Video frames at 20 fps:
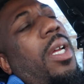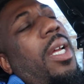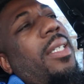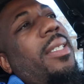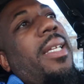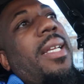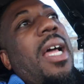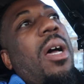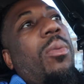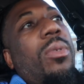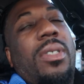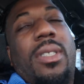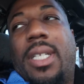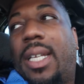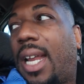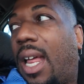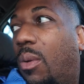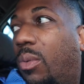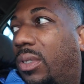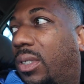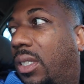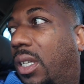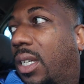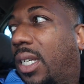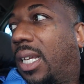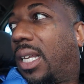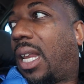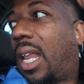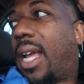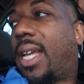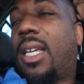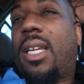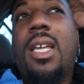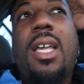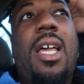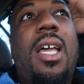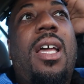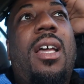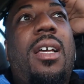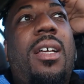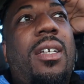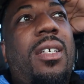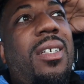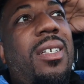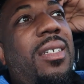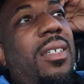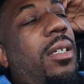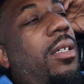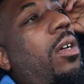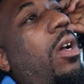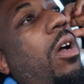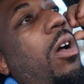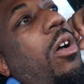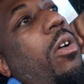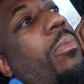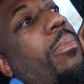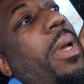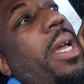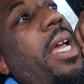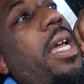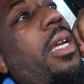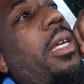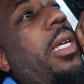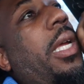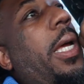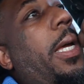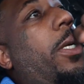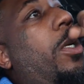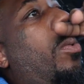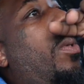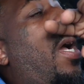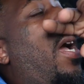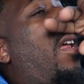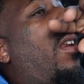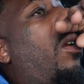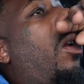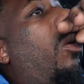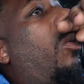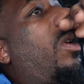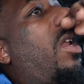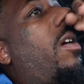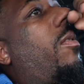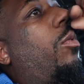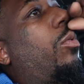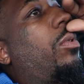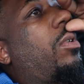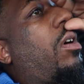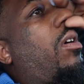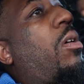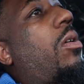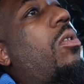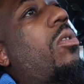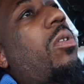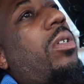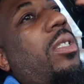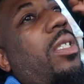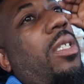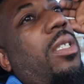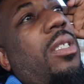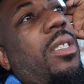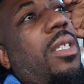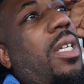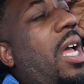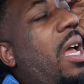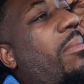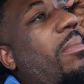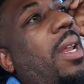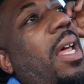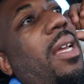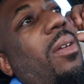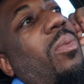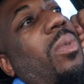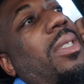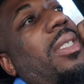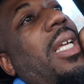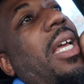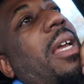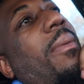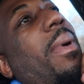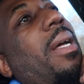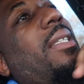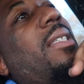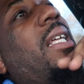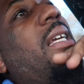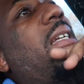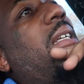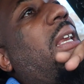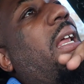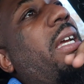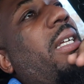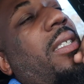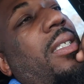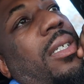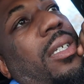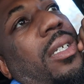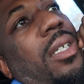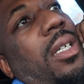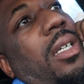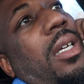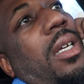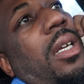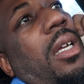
And then I was looking like, oh man, yeah, you got low level dogs. And I'm like, well, damn, I think like the,